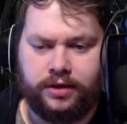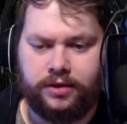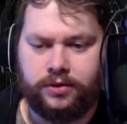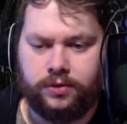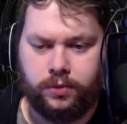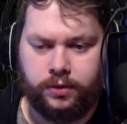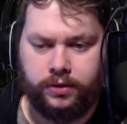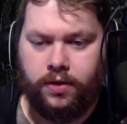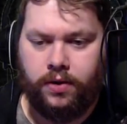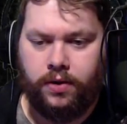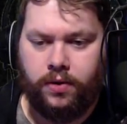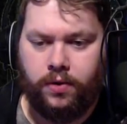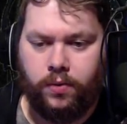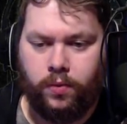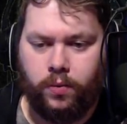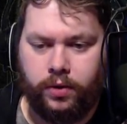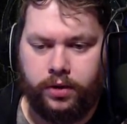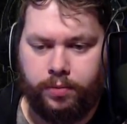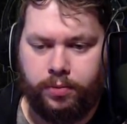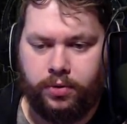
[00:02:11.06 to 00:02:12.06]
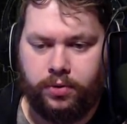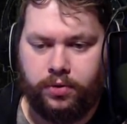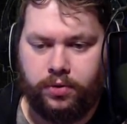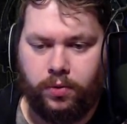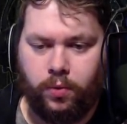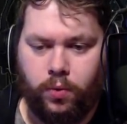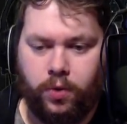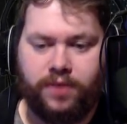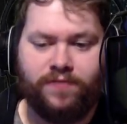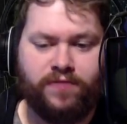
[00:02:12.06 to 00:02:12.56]
tweets where they put the
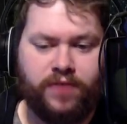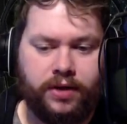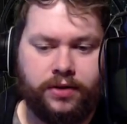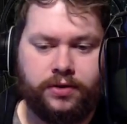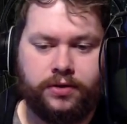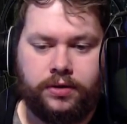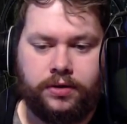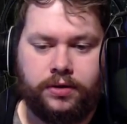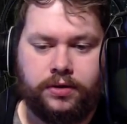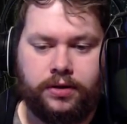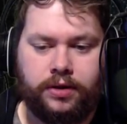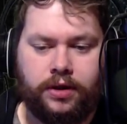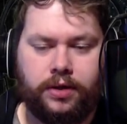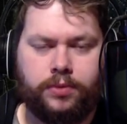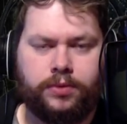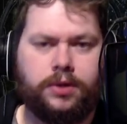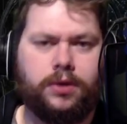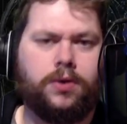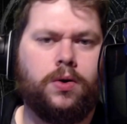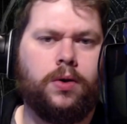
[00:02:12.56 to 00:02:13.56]
word event that I was like,